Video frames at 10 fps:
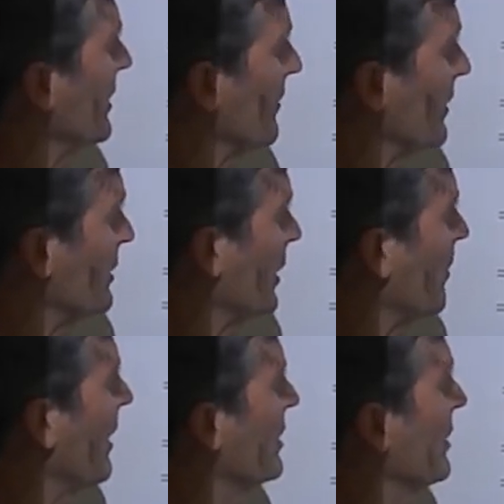the differential
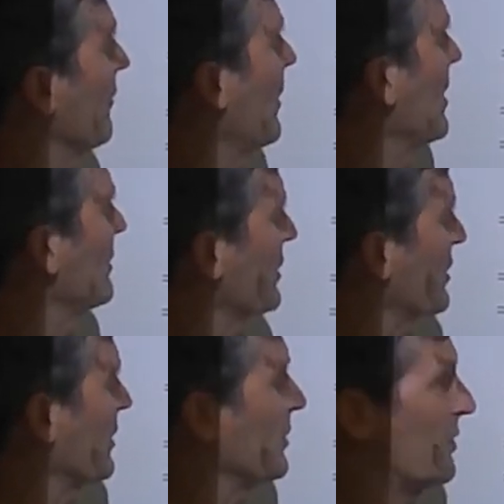equation. If y1 is
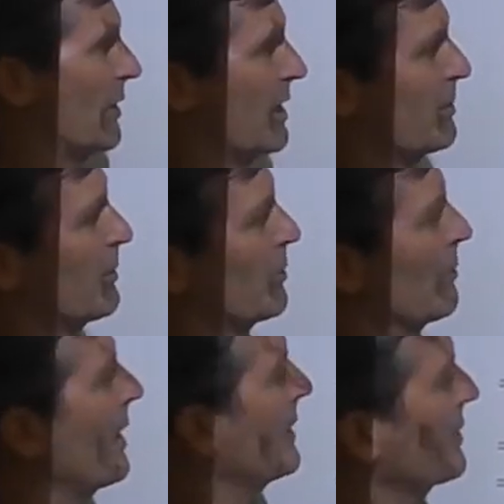a solution, it has to be the
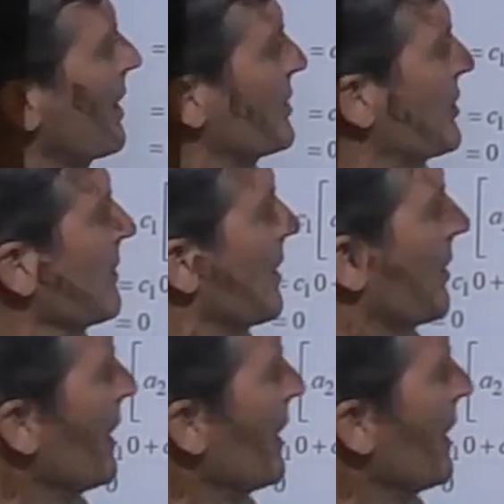right side, 0.